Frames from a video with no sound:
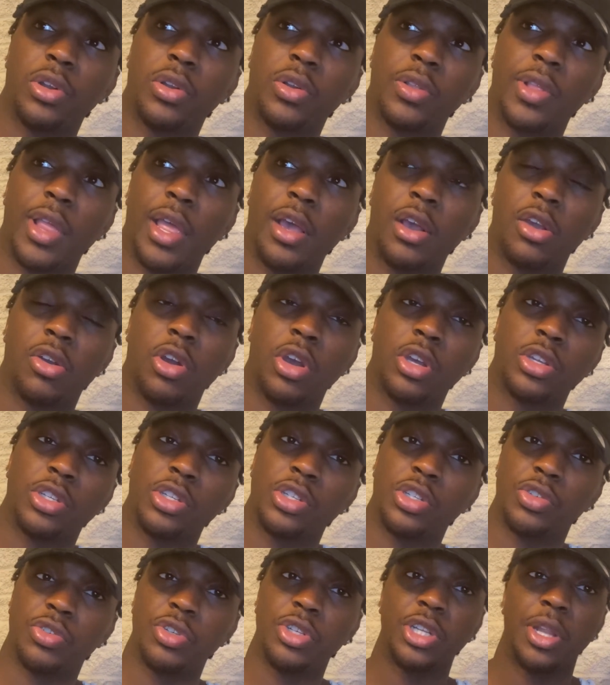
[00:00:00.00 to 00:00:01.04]
like across the
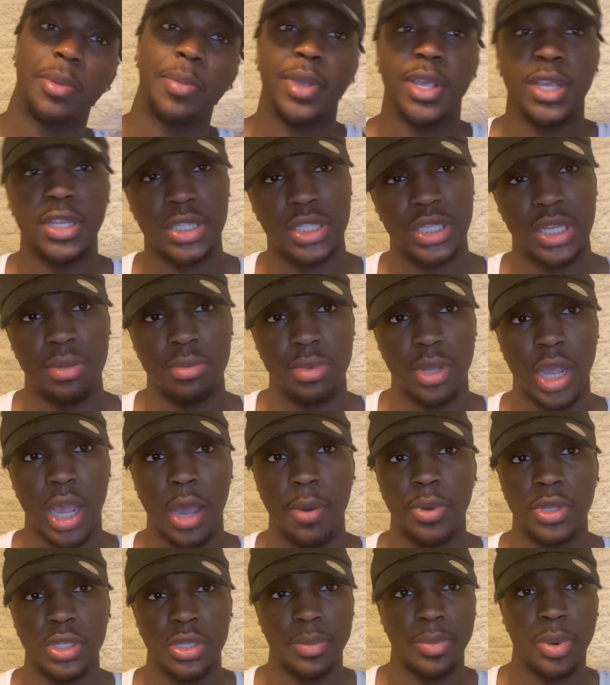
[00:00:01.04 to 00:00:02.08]
street, to make it seem like I
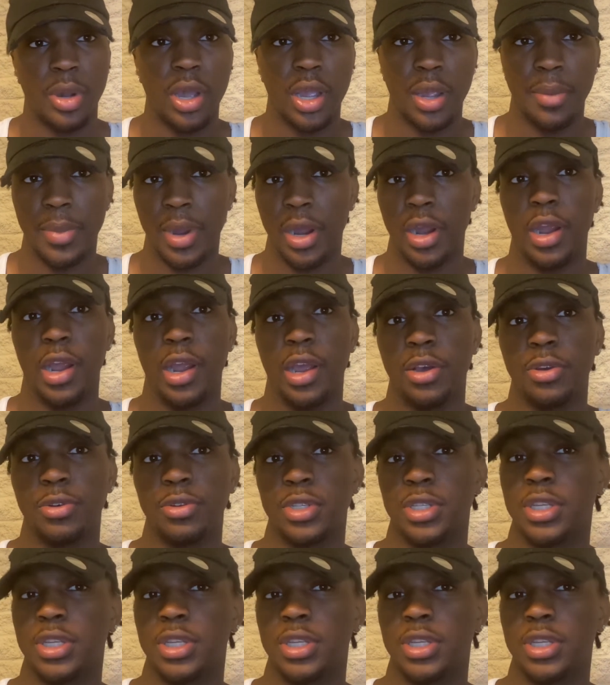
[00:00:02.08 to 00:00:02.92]
wasn't parking by her house.